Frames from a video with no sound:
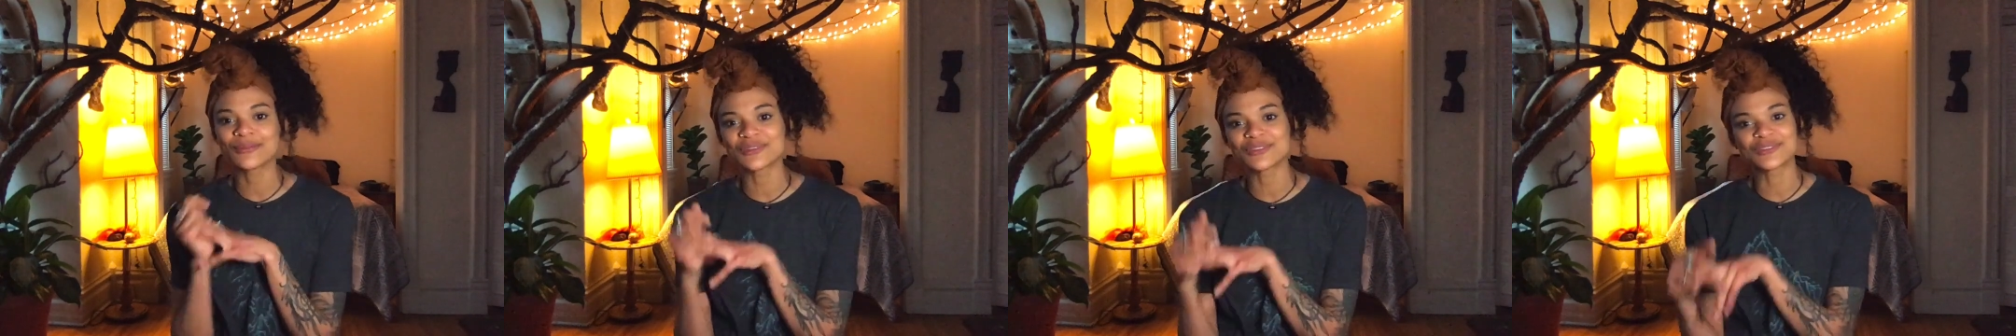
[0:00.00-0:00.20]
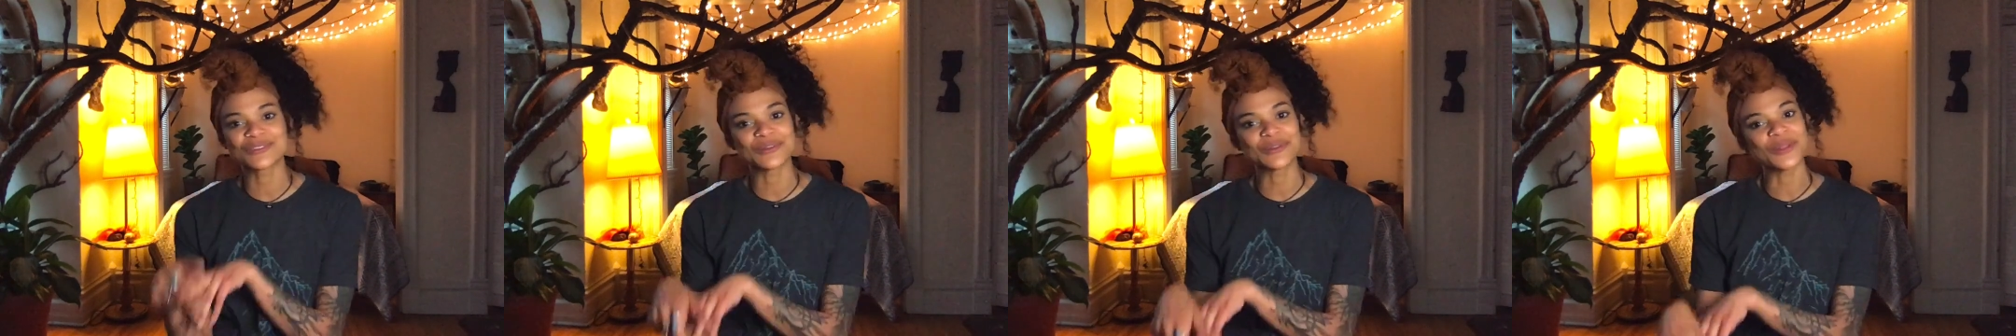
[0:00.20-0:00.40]
We'll
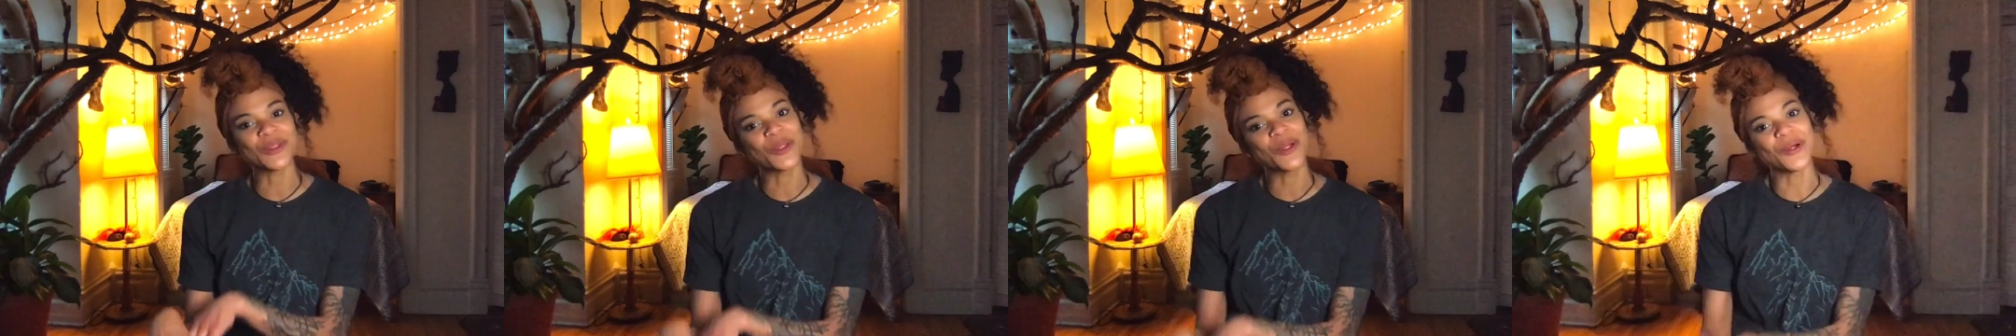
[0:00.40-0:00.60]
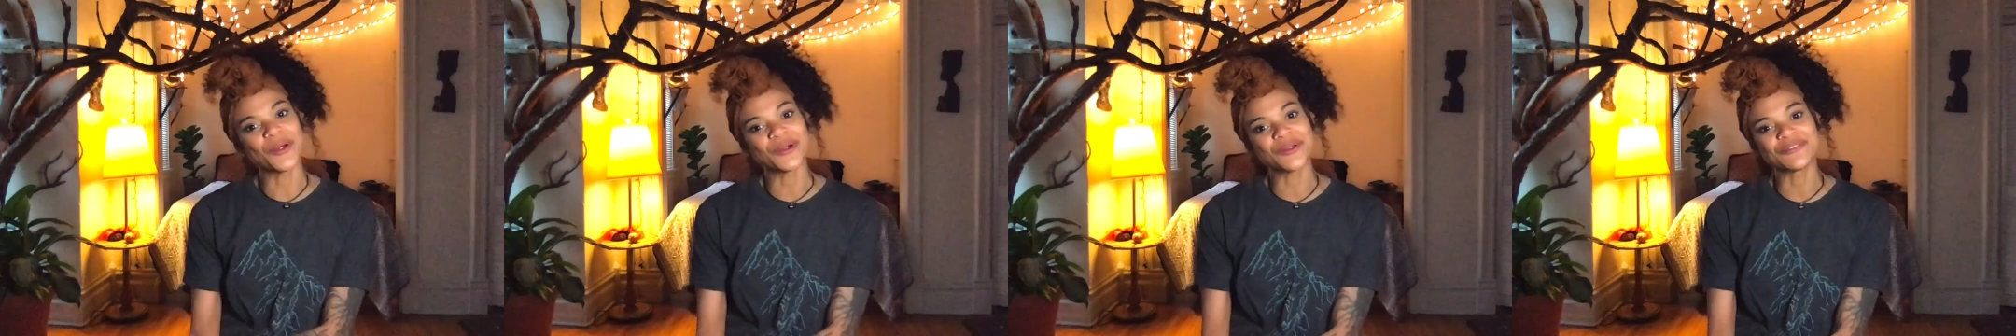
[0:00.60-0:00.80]
do a
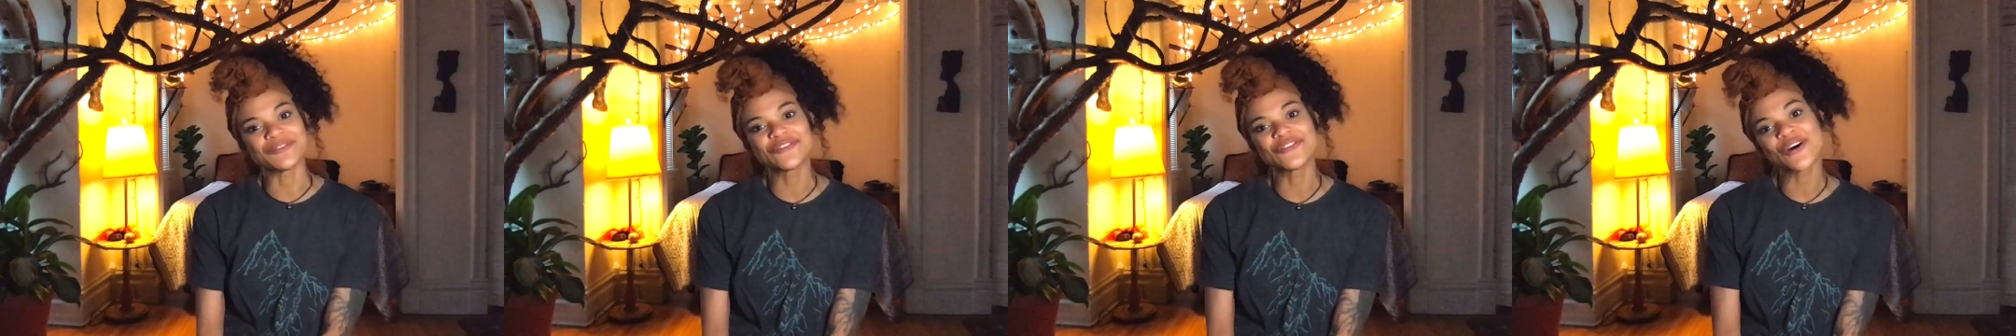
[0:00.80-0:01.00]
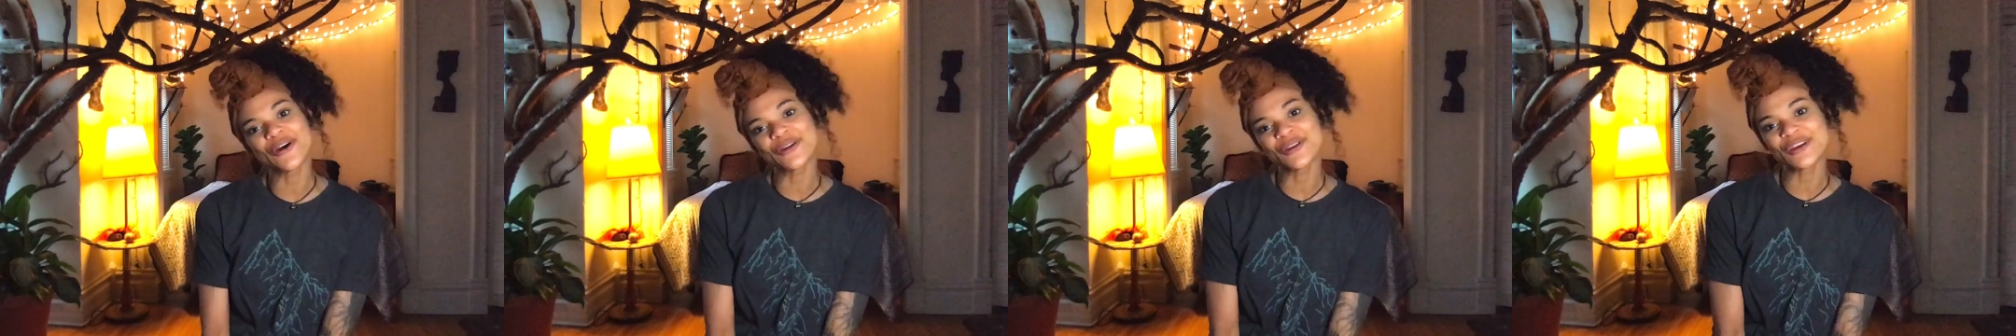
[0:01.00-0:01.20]
little
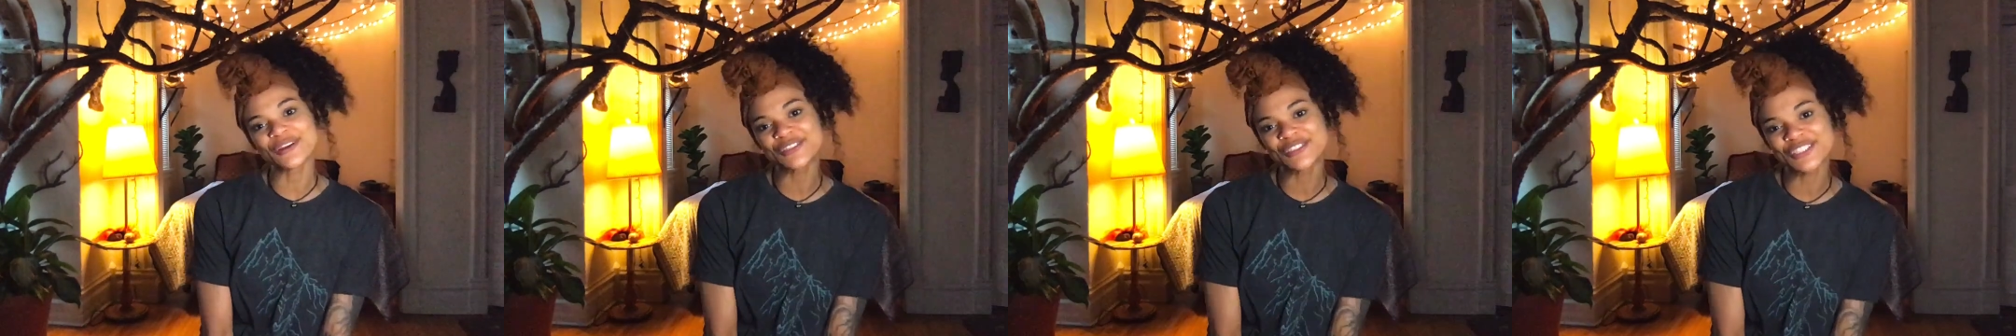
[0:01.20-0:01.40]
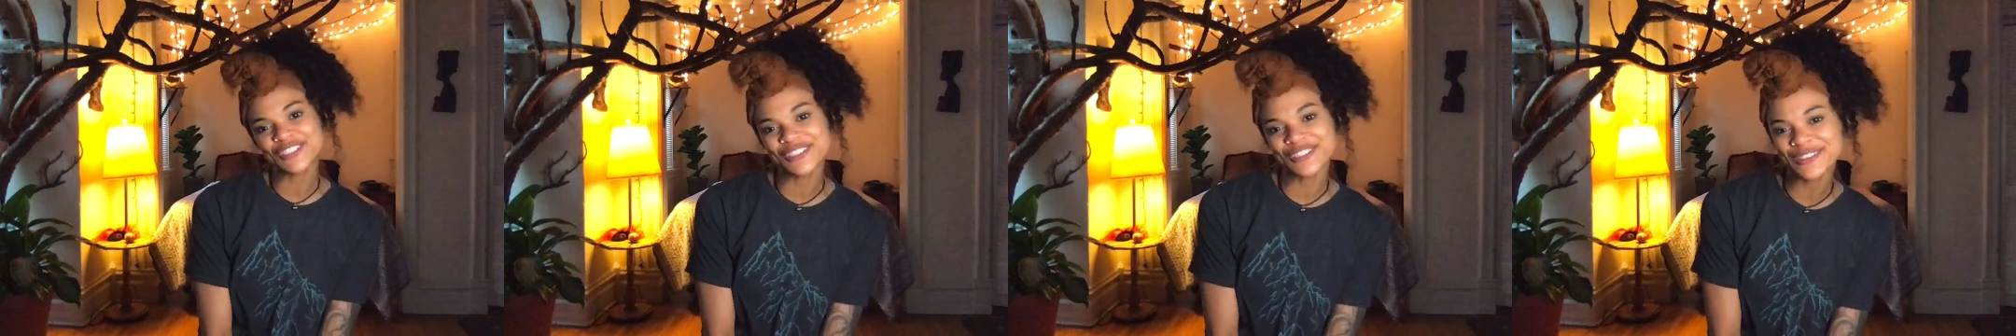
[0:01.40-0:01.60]
photo
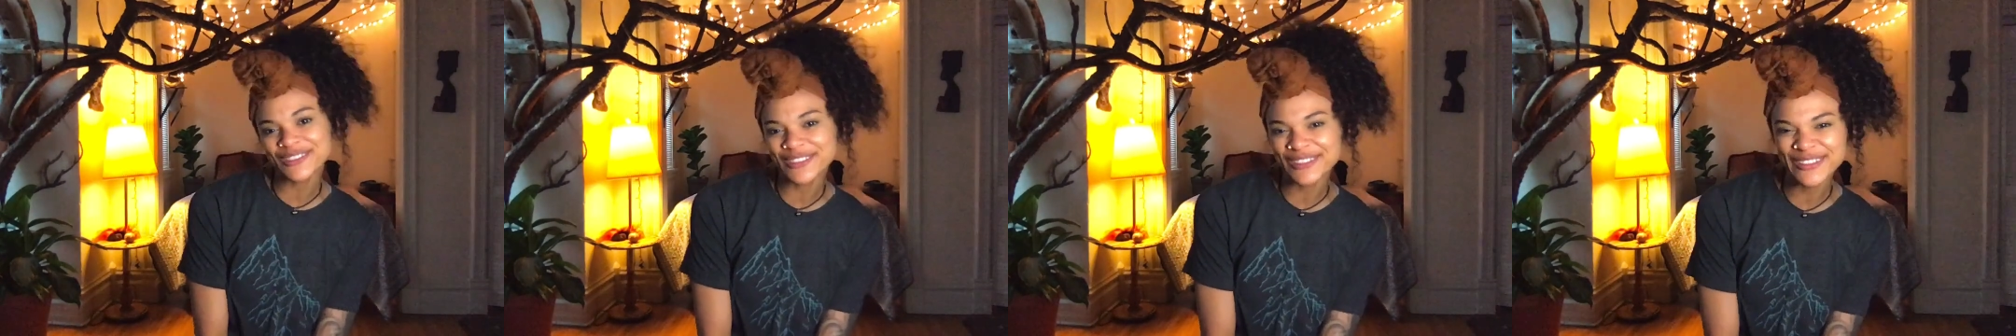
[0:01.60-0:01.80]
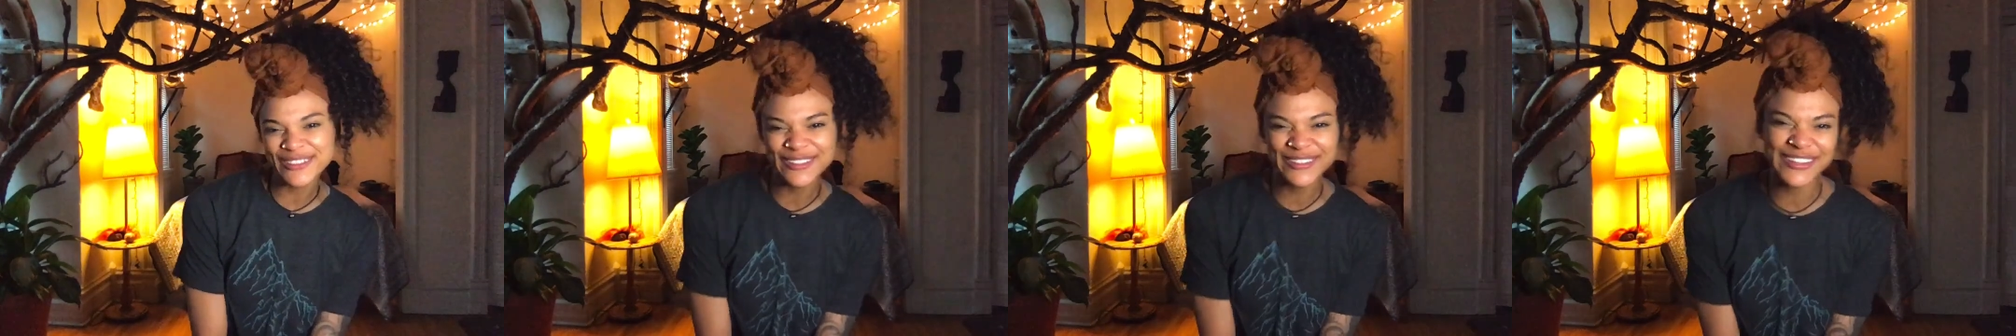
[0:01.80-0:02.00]

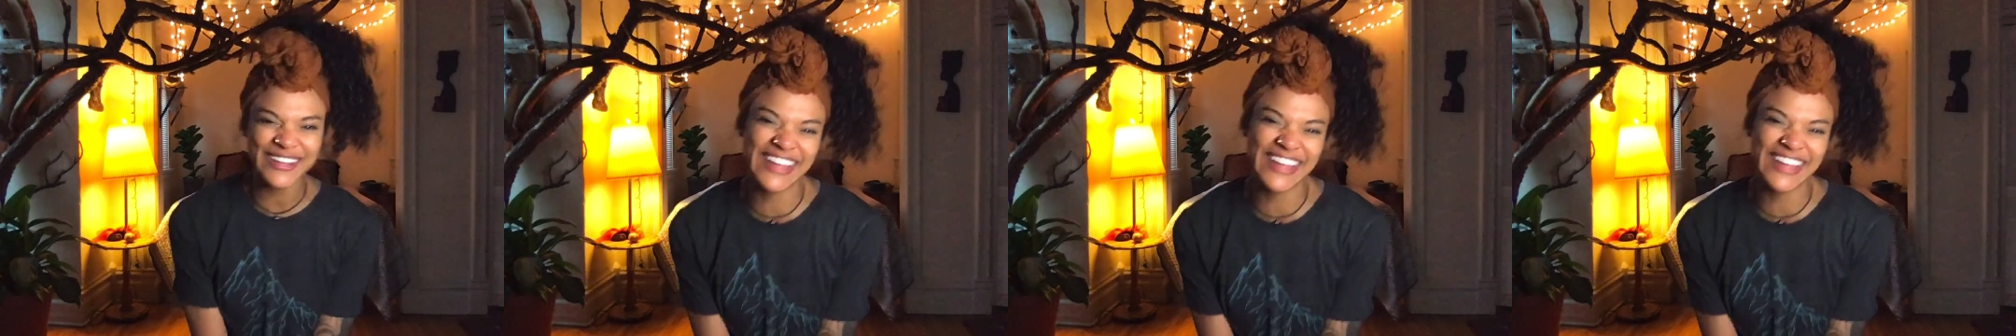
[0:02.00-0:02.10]
shoot.